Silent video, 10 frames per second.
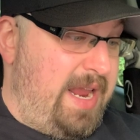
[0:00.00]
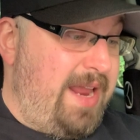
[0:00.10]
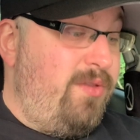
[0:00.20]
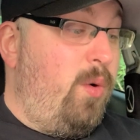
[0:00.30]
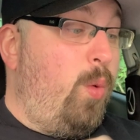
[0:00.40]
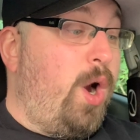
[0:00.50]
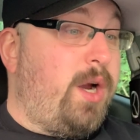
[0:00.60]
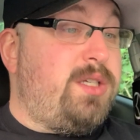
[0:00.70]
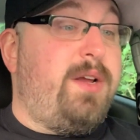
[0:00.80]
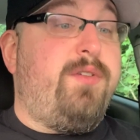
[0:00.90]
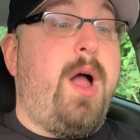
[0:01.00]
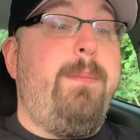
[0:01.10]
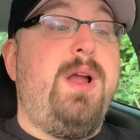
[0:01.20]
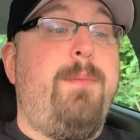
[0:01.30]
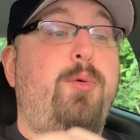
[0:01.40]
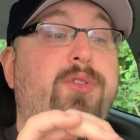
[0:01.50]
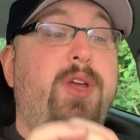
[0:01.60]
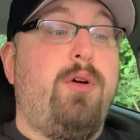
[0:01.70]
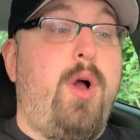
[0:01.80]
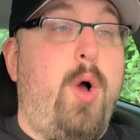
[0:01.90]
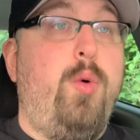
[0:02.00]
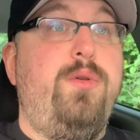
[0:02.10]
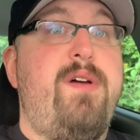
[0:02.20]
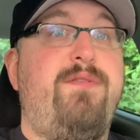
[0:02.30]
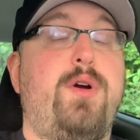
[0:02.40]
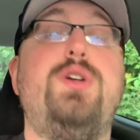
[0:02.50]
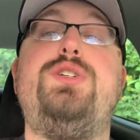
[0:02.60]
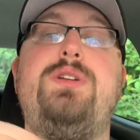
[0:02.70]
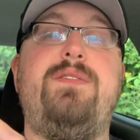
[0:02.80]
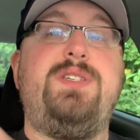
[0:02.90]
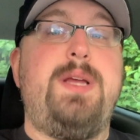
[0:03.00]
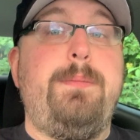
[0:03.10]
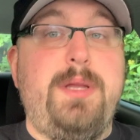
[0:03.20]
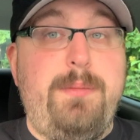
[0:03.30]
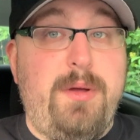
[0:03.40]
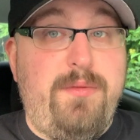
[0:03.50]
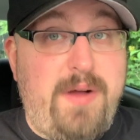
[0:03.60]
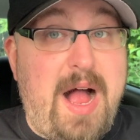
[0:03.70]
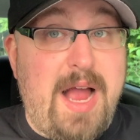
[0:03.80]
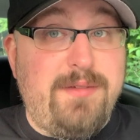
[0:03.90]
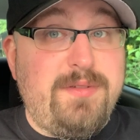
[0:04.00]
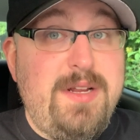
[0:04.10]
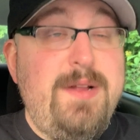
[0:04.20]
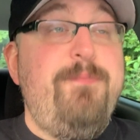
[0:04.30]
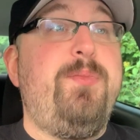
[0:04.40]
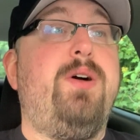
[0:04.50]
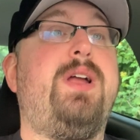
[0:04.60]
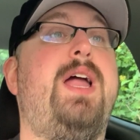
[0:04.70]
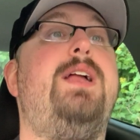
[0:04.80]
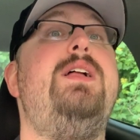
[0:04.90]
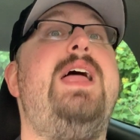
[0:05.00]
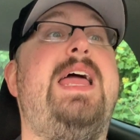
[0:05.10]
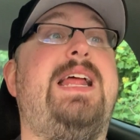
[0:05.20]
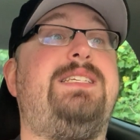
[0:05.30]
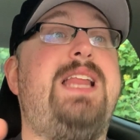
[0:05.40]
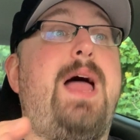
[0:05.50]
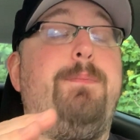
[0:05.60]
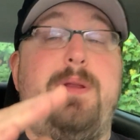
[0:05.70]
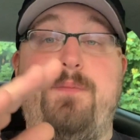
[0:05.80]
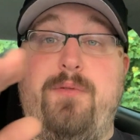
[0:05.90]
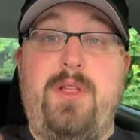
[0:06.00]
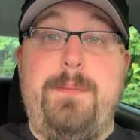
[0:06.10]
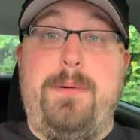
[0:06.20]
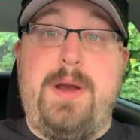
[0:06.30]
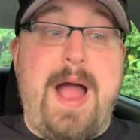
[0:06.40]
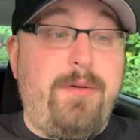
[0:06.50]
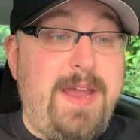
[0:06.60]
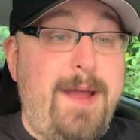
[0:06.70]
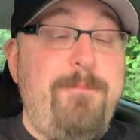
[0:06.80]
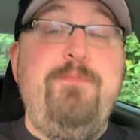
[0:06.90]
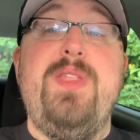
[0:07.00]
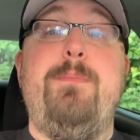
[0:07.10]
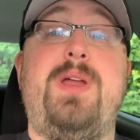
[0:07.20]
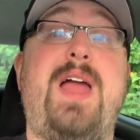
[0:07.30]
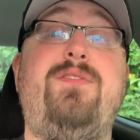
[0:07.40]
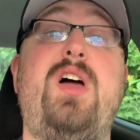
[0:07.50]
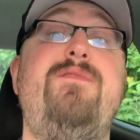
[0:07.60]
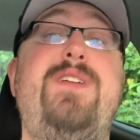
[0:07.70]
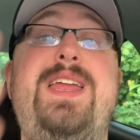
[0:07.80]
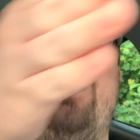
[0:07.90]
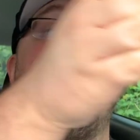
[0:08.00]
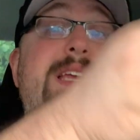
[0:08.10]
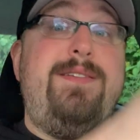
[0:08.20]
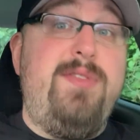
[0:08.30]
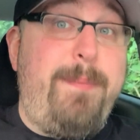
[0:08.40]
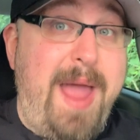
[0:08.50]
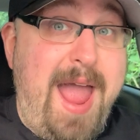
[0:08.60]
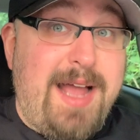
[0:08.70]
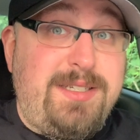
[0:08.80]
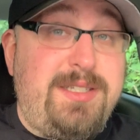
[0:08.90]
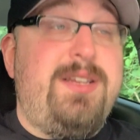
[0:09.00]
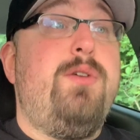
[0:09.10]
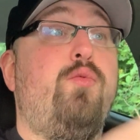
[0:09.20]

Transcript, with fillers: in the works of coming up with their own version of Assembly Bill five. Okay, it has not been fully put out yet, but I've done videos in the past